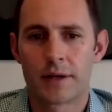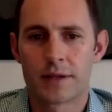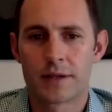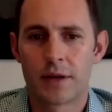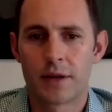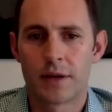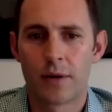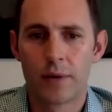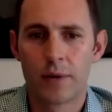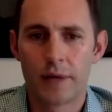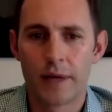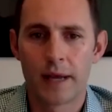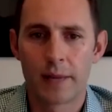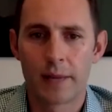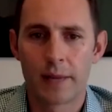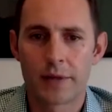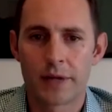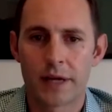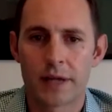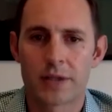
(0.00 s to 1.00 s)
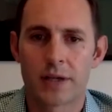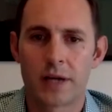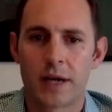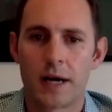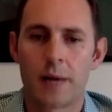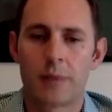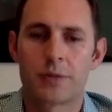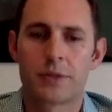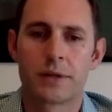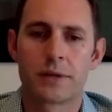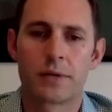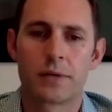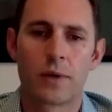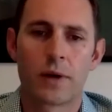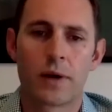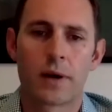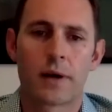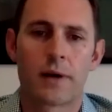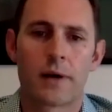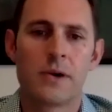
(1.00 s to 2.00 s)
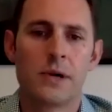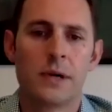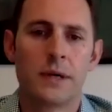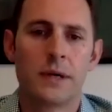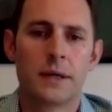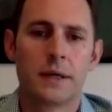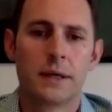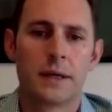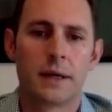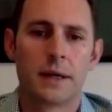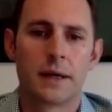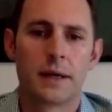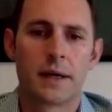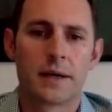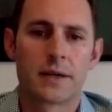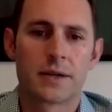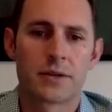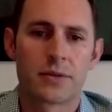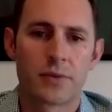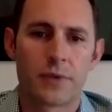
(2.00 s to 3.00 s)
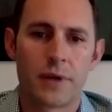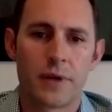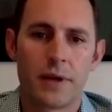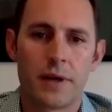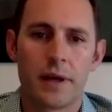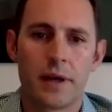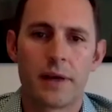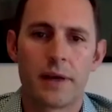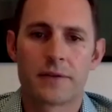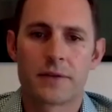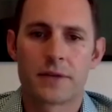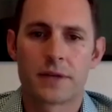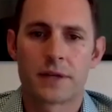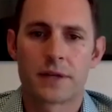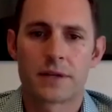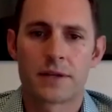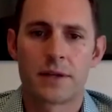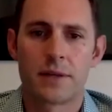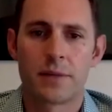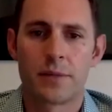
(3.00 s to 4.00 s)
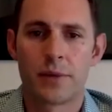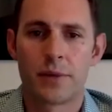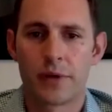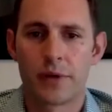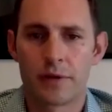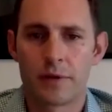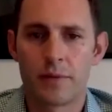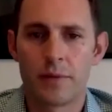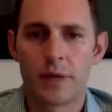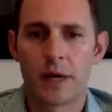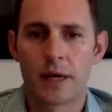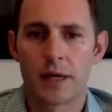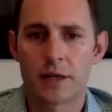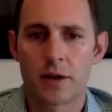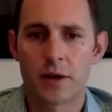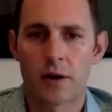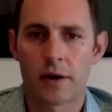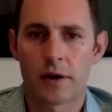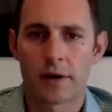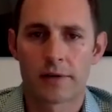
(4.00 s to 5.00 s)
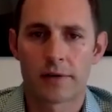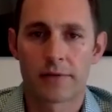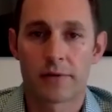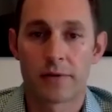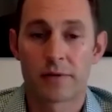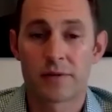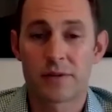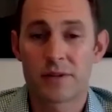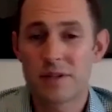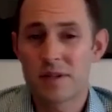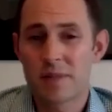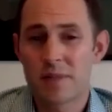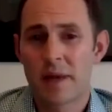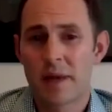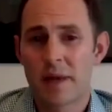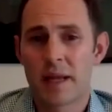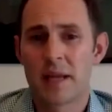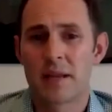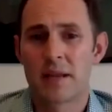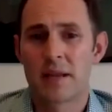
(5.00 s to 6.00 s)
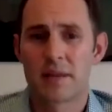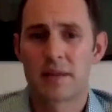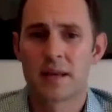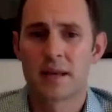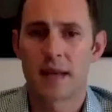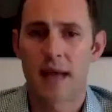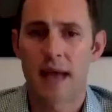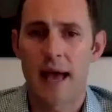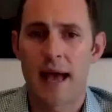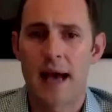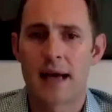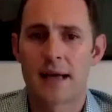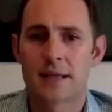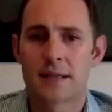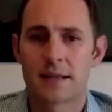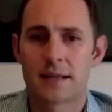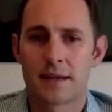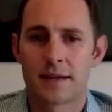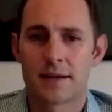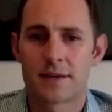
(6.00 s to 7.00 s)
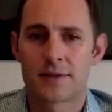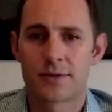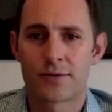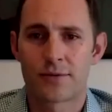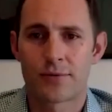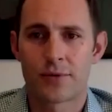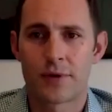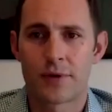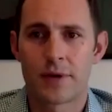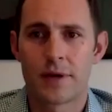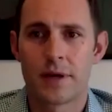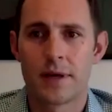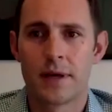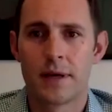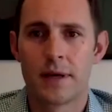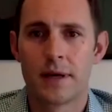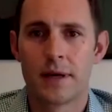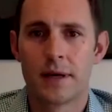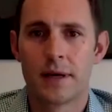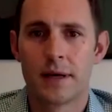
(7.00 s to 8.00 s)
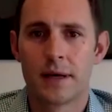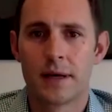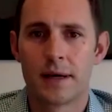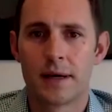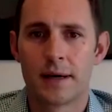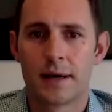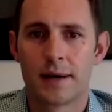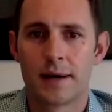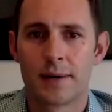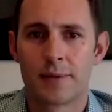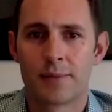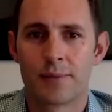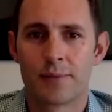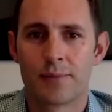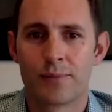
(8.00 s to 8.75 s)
the only data protection option, where S3 gives us the ability to be a target for just about anything that has an S3 that